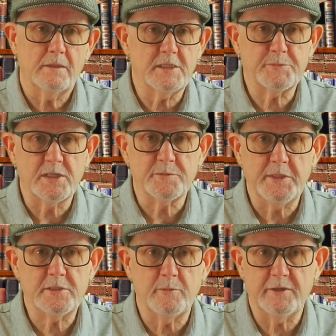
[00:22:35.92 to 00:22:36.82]
And this brings
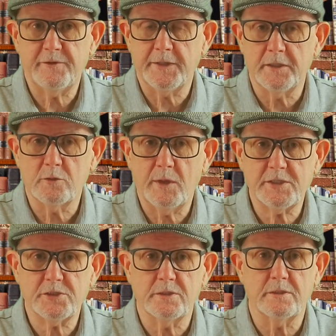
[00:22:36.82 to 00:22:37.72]
me to my final
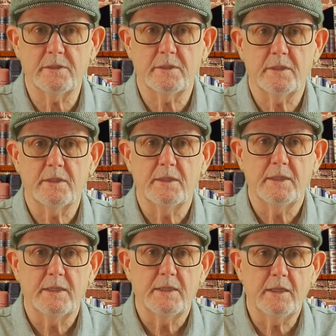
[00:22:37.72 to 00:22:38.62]
question.
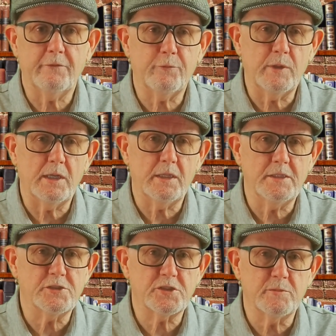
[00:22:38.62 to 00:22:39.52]
If we are
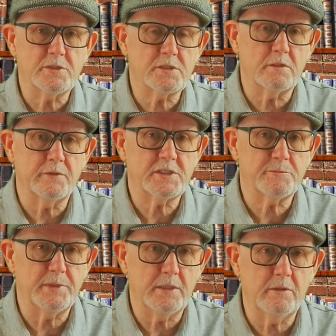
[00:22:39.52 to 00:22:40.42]
instruments of
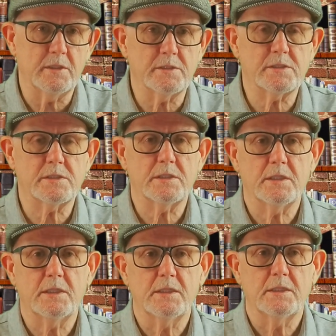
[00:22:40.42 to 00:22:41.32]
experience,
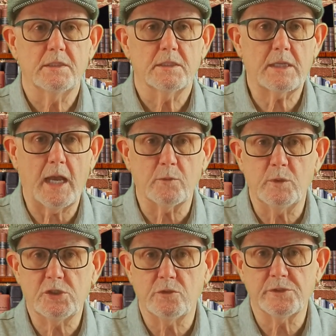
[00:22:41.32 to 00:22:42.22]
can
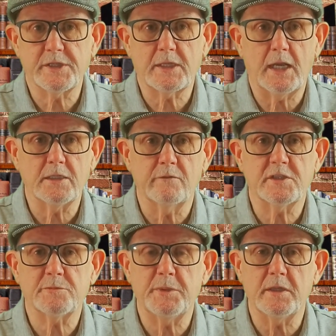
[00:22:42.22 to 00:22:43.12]
we choose the kind of
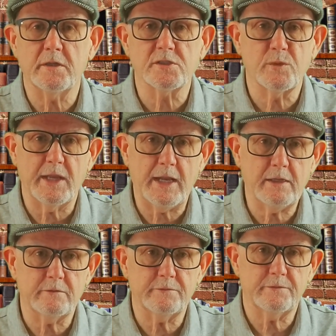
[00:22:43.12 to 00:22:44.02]
experience we
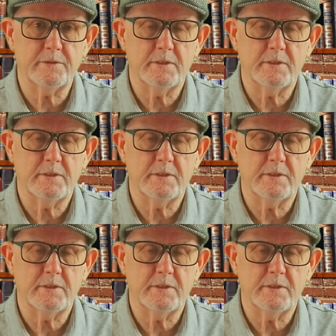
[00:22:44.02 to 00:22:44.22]
have?